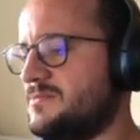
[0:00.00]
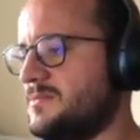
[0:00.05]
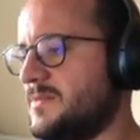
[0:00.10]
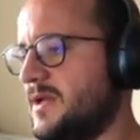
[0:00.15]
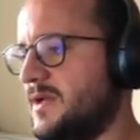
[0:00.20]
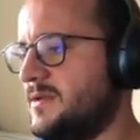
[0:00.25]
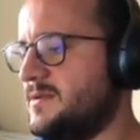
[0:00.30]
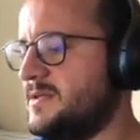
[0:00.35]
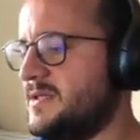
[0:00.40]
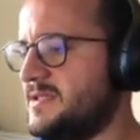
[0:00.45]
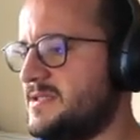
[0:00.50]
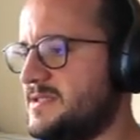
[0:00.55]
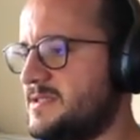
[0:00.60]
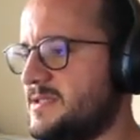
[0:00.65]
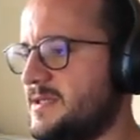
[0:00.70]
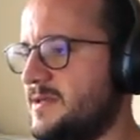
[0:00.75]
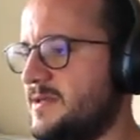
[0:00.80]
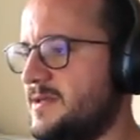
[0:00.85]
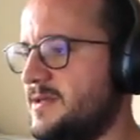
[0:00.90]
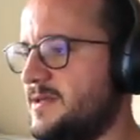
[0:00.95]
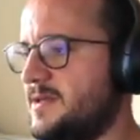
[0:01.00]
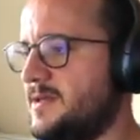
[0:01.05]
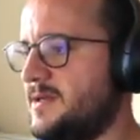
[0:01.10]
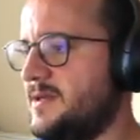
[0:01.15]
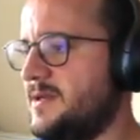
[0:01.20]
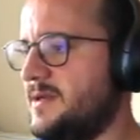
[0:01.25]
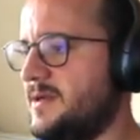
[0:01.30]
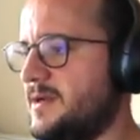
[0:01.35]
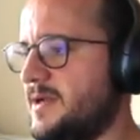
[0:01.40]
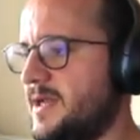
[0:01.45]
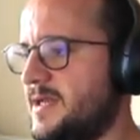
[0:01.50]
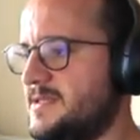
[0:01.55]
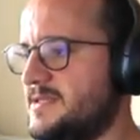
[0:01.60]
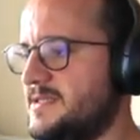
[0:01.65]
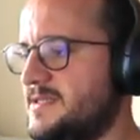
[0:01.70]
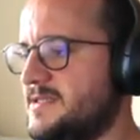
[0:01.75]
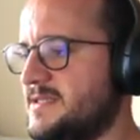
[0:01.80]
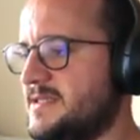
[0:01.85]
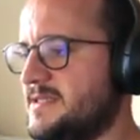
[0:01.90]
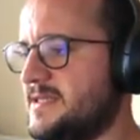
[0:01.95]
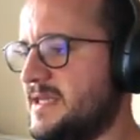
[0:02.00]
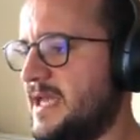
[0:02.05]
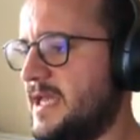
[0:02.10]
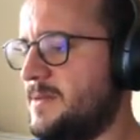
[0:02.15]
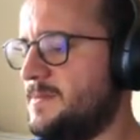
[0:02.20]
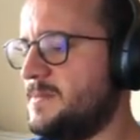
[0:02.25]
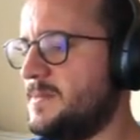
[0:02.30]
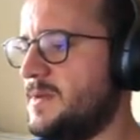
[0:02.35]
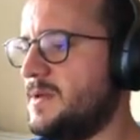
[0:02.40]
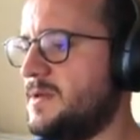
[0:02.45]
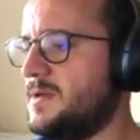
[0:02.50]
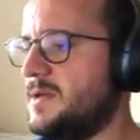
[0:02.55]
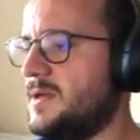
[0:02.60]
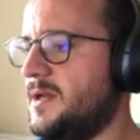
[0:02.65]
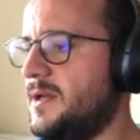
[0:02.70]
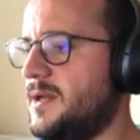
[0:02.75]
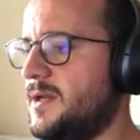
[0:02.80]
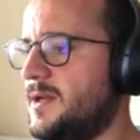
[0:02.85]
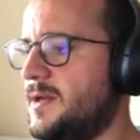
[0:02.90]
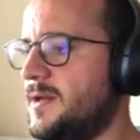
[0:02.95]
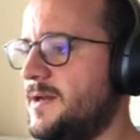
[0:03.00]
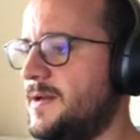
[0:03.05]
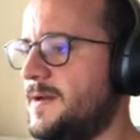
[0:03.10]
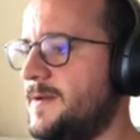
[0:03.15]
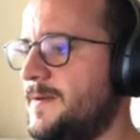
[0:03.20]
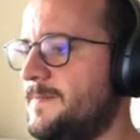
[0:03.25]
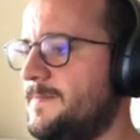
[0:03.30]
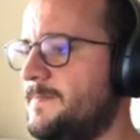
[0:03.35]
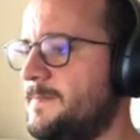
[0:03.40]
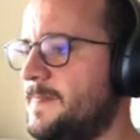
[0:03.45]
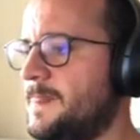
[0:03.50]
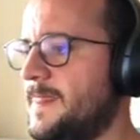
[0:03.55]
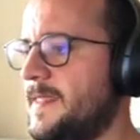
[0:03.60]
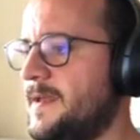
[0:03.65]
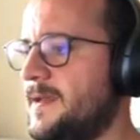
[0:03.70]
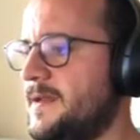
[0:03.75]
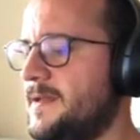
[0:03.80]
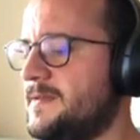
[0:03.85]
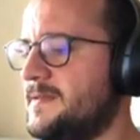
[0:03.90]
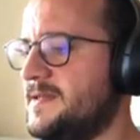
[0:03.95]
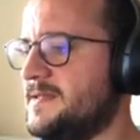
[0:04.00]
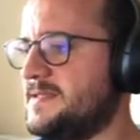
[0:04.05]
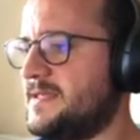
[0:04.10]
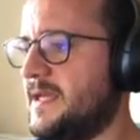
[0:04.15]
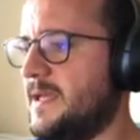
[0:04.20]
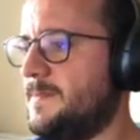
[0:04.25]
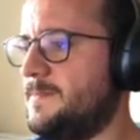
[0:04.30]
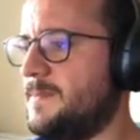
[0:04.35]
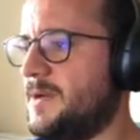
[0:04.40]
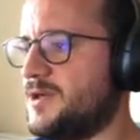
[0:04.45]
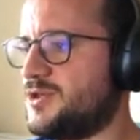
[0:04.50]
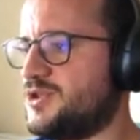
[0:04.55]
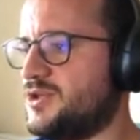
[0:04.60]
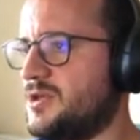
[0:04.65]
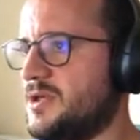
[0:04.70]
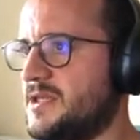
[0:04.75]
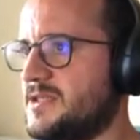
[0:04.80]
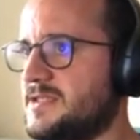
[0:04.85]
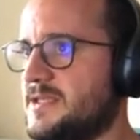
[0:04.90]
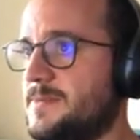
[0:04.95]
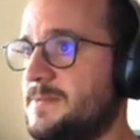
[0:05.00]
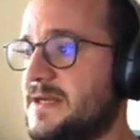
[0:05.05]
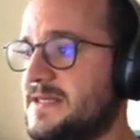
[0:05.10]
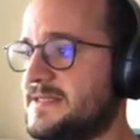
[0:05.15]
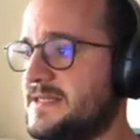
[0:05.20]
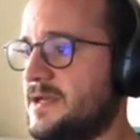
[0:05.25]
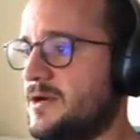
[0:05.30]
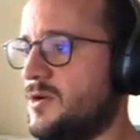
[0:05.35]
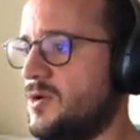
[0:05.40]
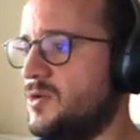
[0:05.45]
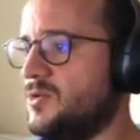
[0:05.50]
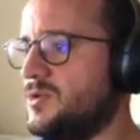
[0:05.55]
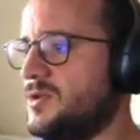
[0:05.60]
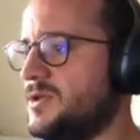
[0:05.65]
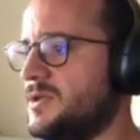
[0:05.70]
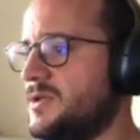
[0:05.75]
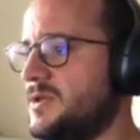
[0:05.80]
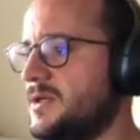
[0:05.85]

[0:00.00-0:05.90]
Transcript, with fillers: In this uh, case, is the same uh, the same version as the master node.